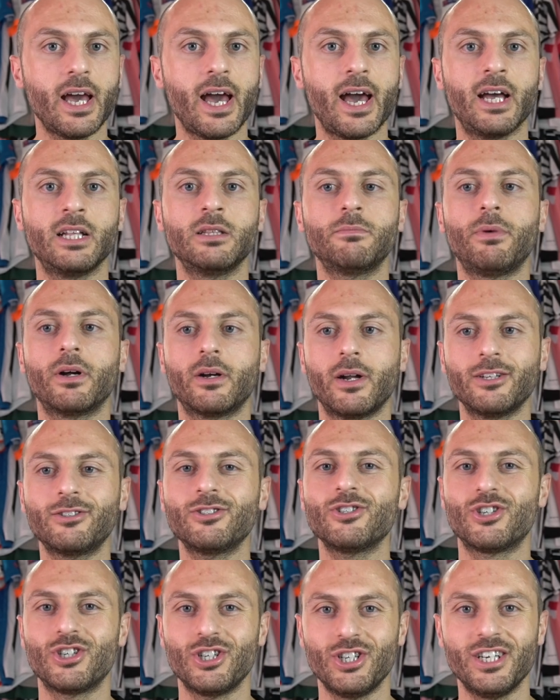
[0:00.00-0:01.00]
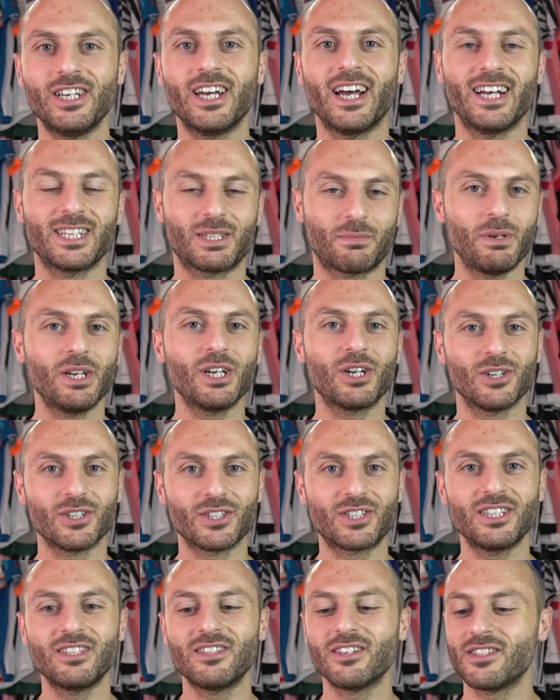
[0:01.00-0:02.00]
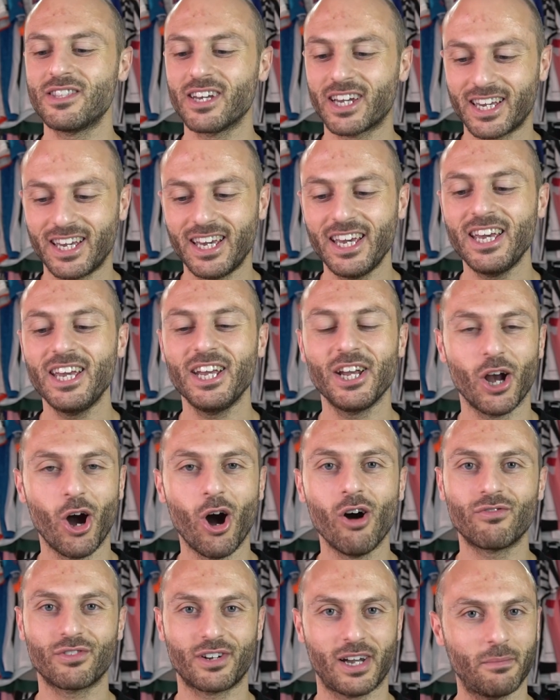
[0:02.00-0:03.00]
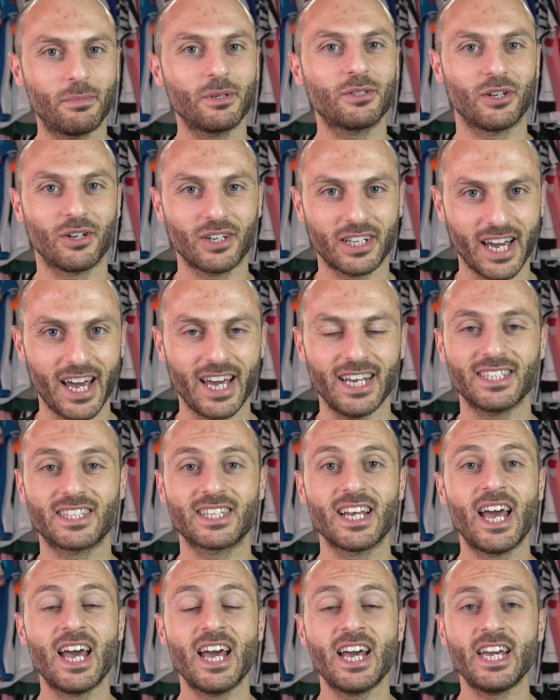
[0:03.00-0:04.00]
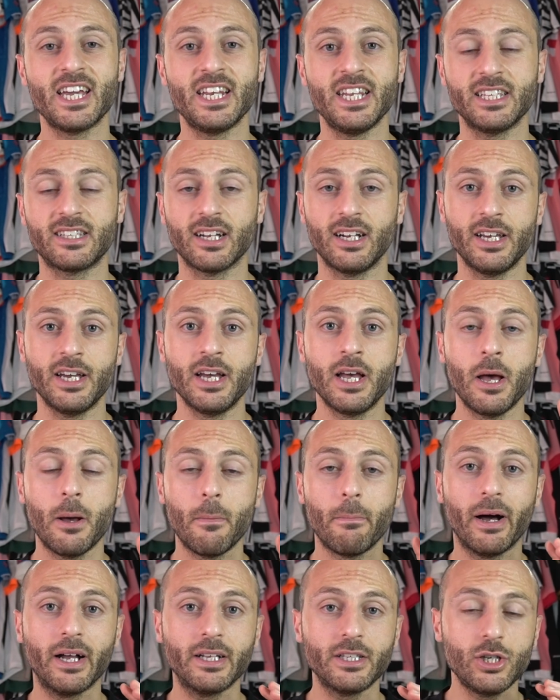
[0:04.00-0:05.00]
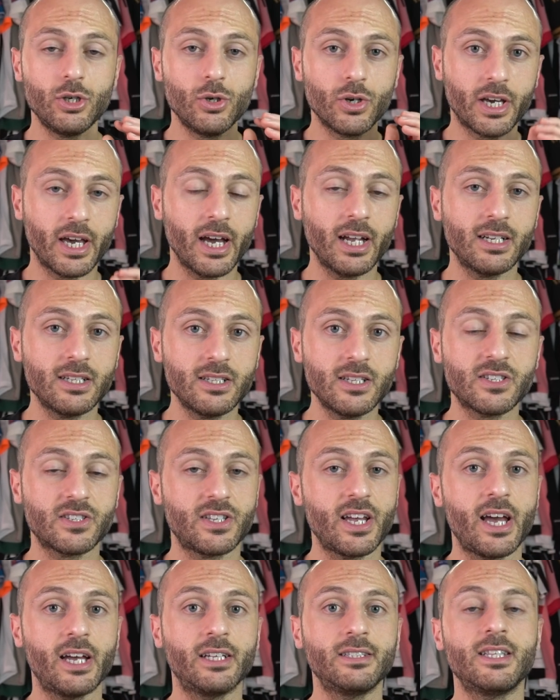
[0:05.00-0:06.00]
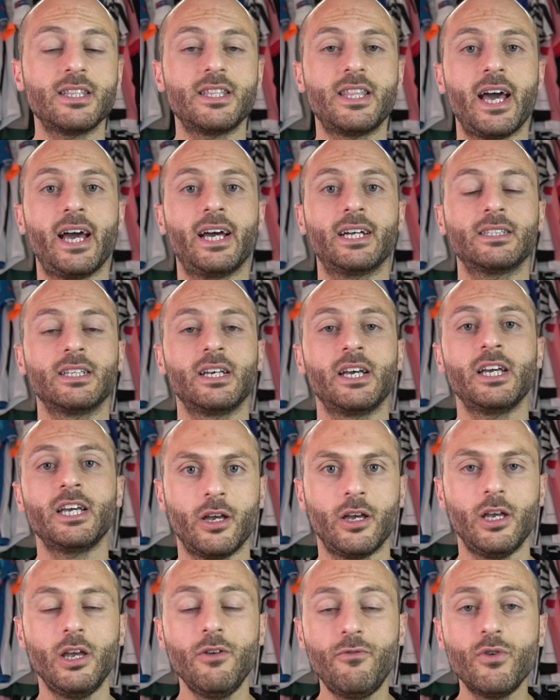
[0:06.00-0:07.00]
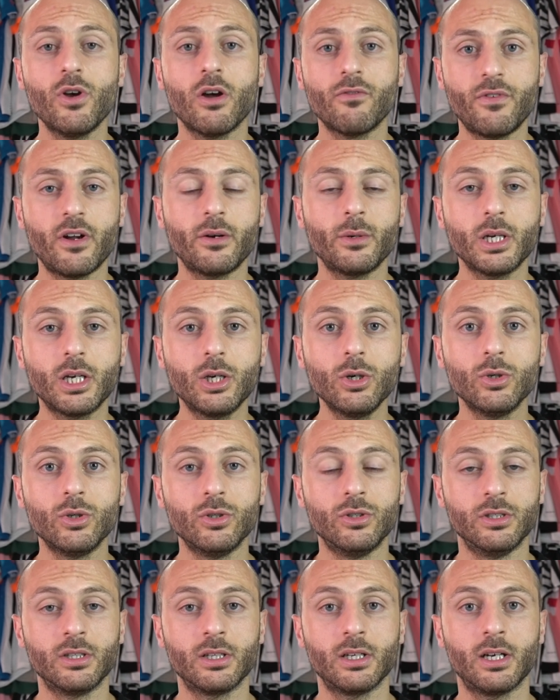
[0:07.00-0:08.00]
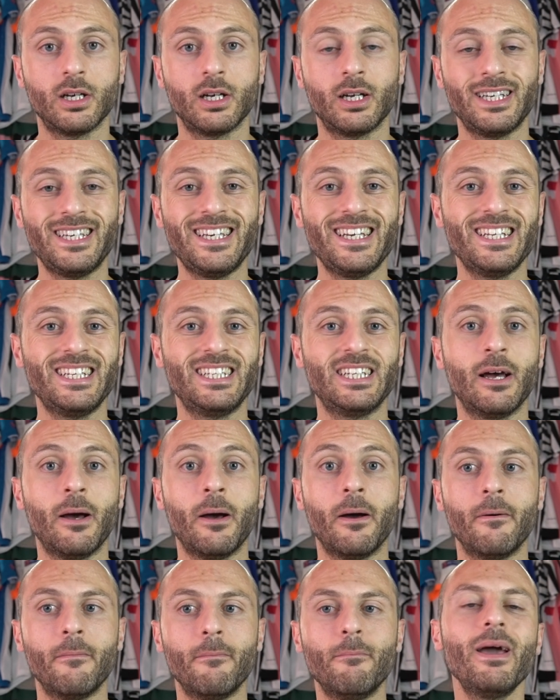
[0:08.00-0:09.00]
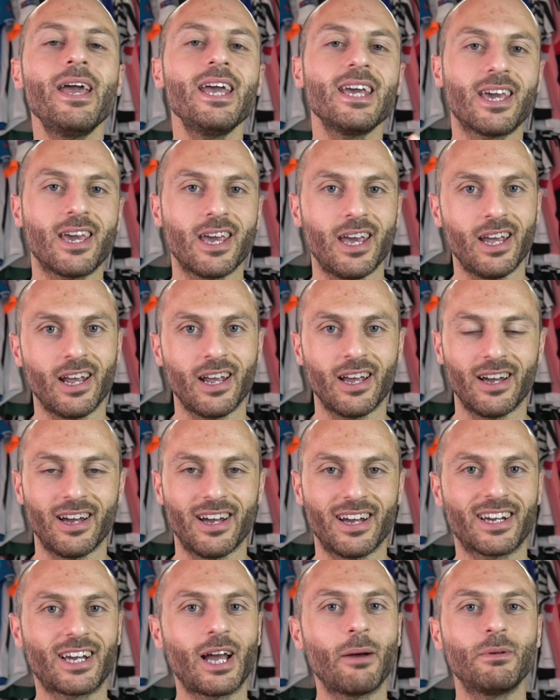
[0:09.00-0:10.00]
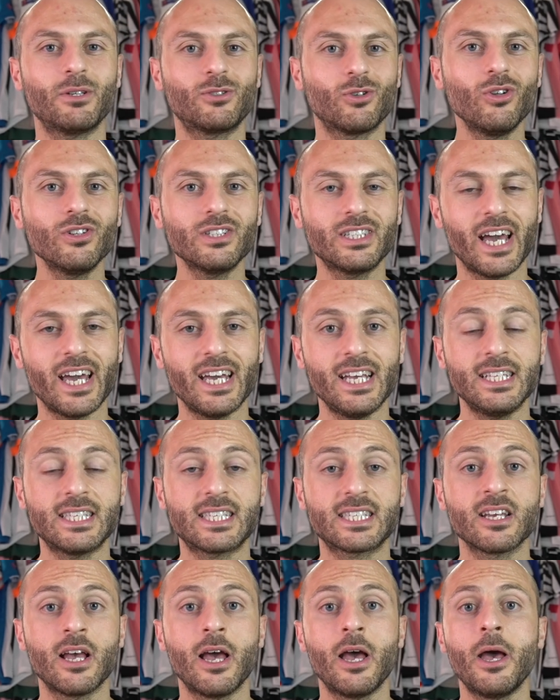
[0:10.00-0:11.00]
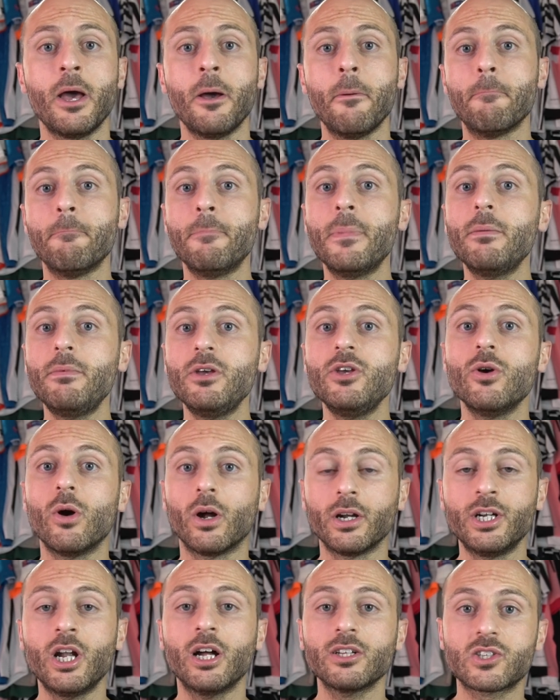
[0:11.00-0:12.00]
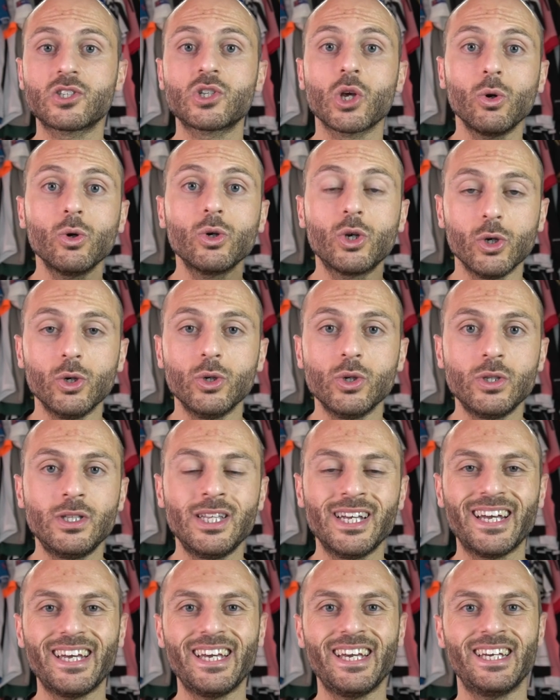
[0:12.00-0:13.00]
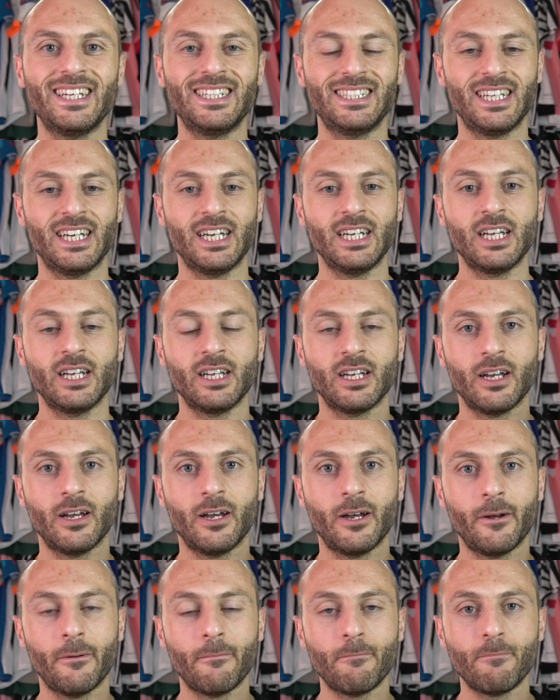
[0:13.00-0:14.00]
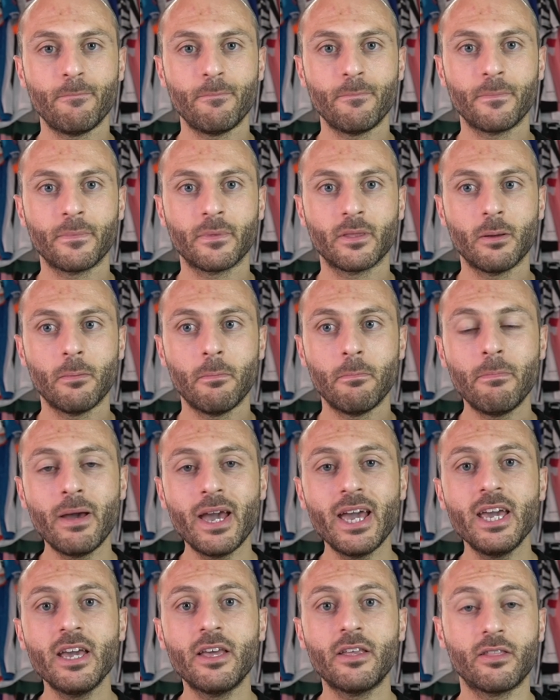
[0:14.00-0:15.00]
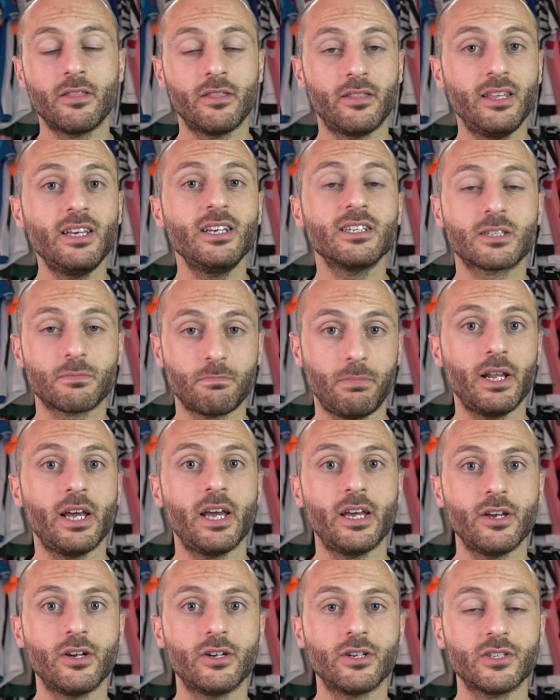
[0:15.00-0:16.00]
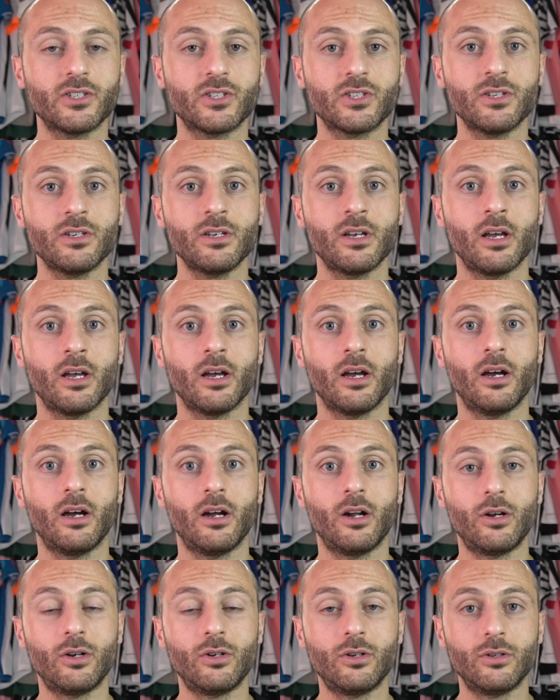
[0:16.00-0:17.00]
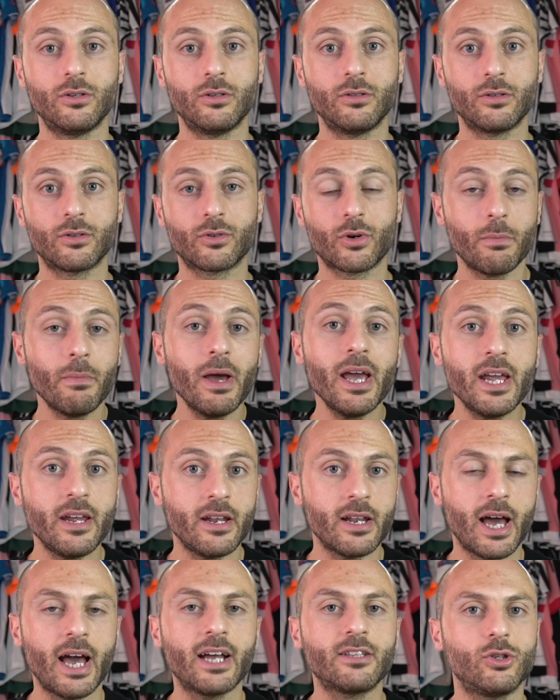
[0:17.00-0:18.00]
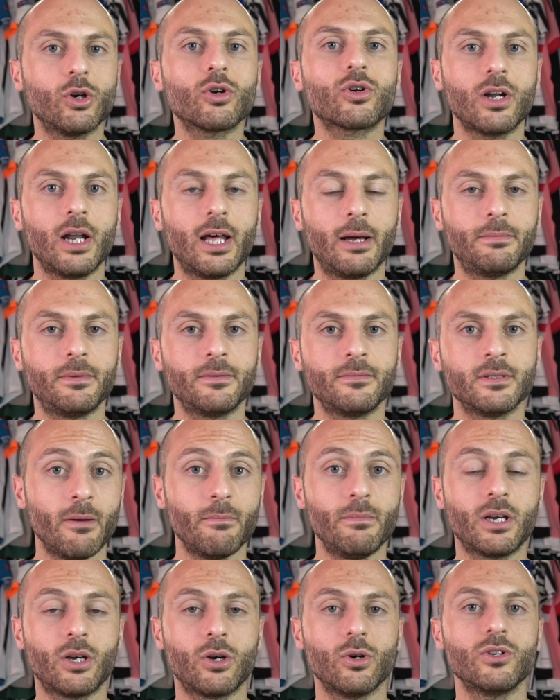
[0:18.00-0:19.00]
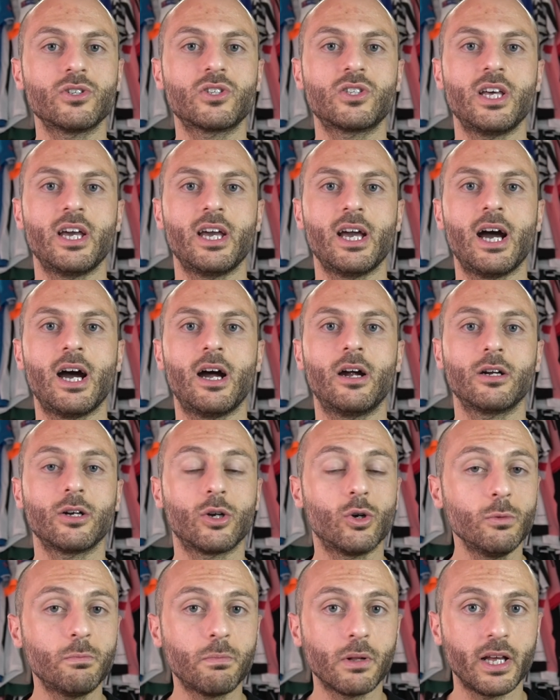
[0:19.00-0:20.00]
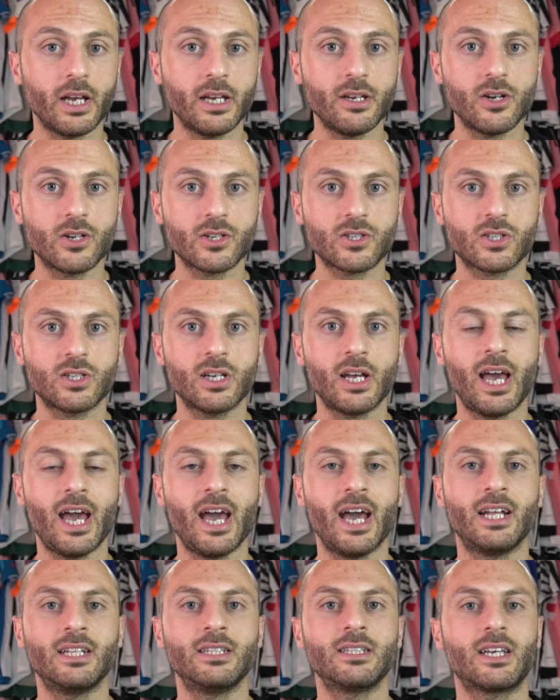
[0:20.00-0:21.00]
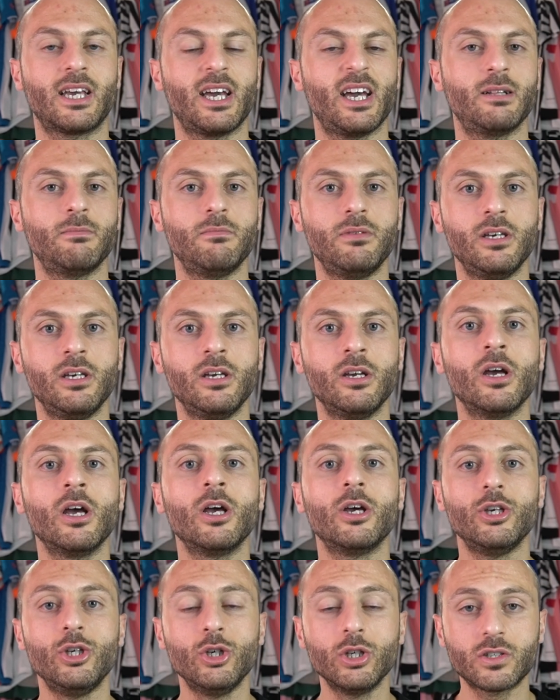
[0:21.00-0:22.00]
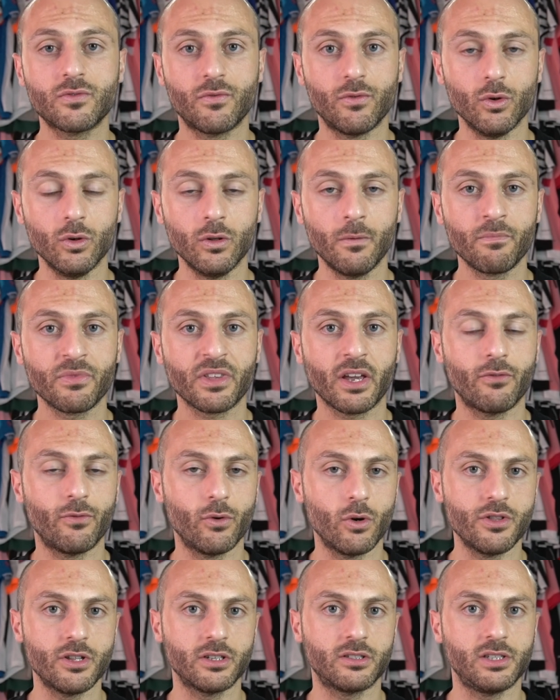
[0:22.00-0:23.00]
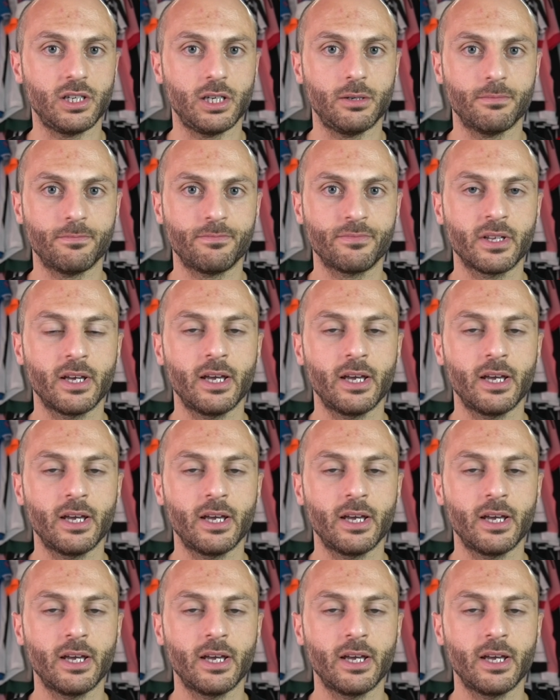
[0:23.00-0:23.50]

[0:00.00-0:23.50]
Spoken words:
and Paratici has been considered the king of capital gains in Italy. But you can understand that if you are very good in making capital gains, maybe you are not so good in make these players remain at your club, because they are good players and can be useful for the team.